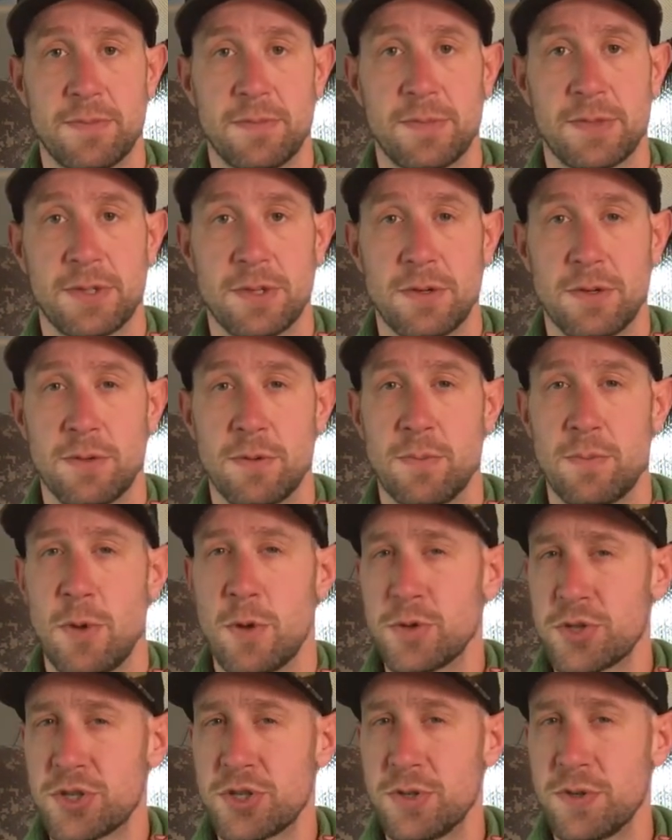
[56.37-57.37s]
So
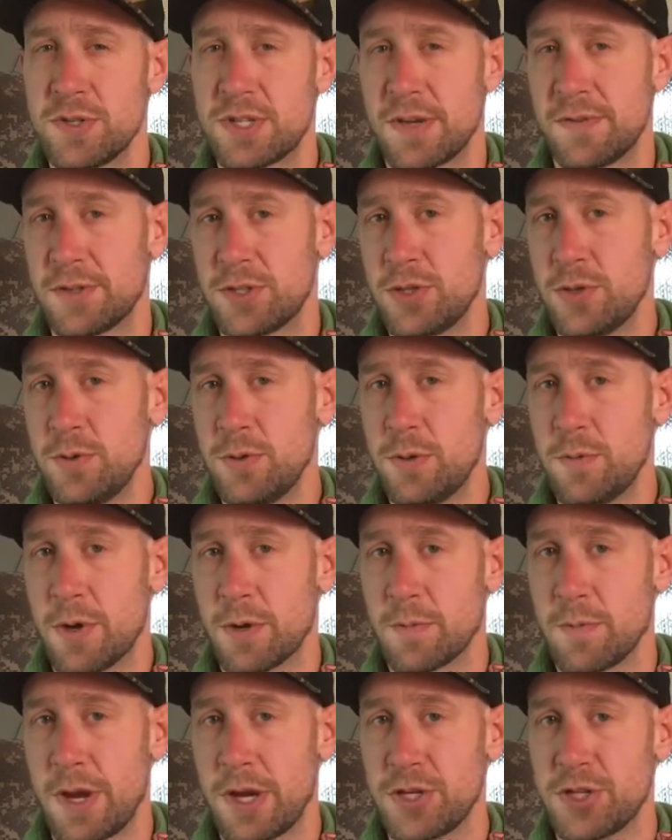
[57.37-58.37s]
most shoes have a
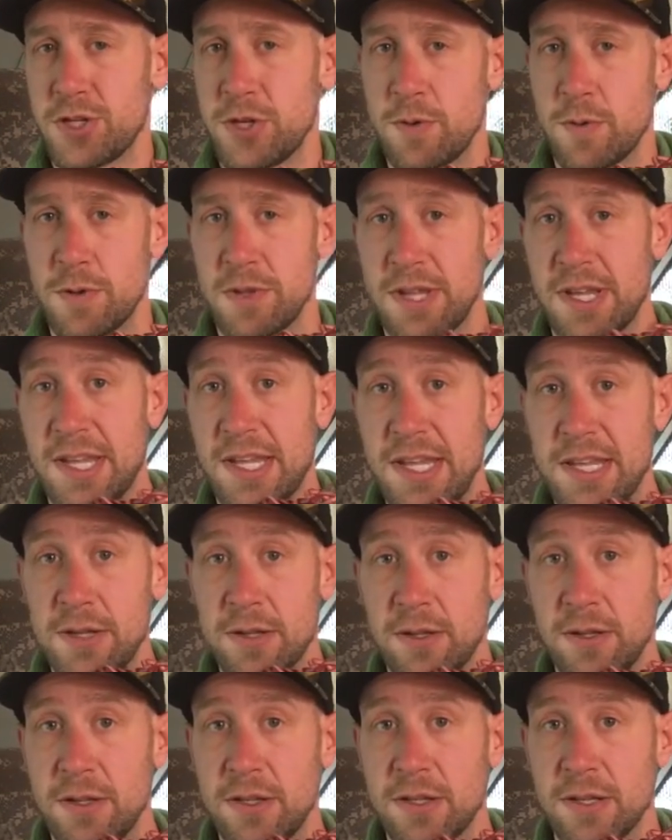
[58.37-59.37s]
2-to-1 ratio where the
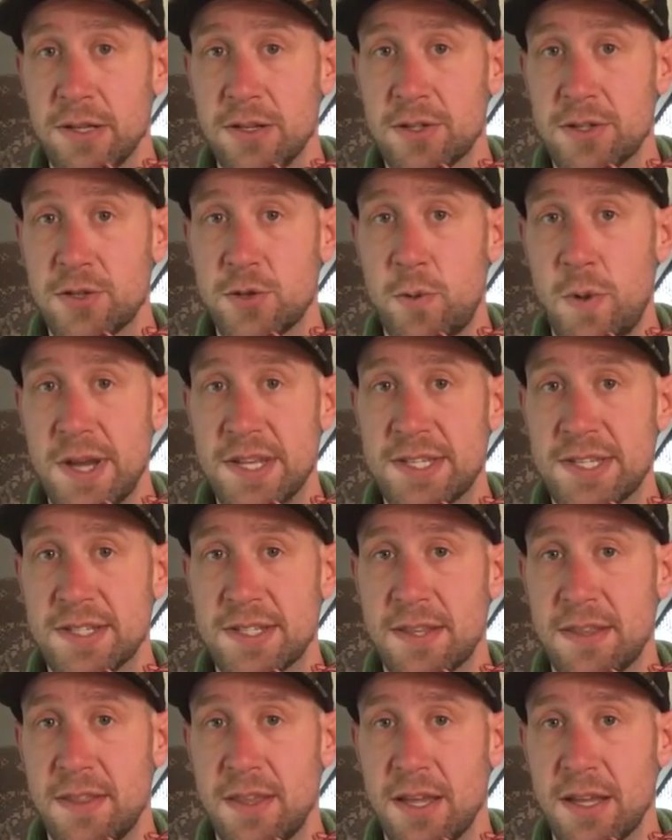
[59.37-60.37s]
heel is twice as
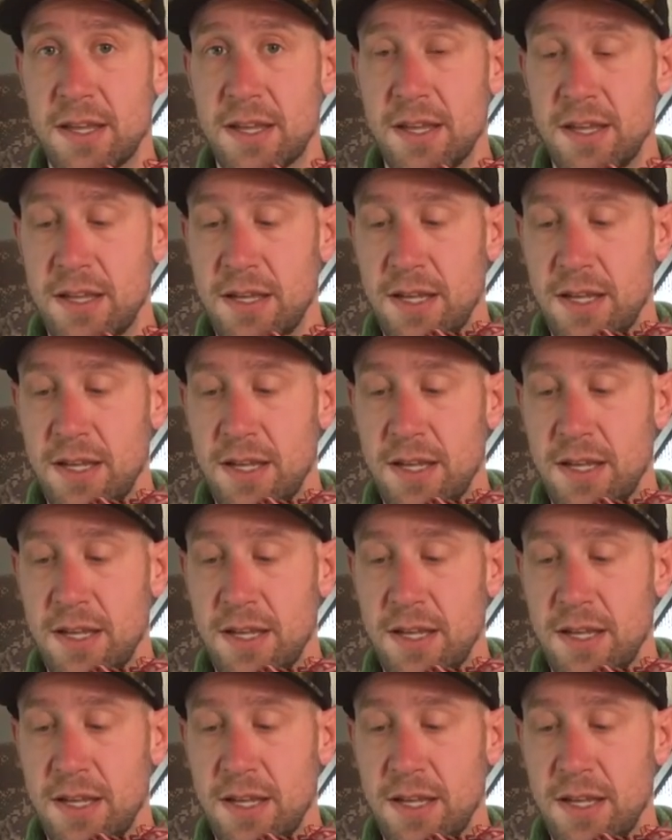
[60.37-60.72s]
thick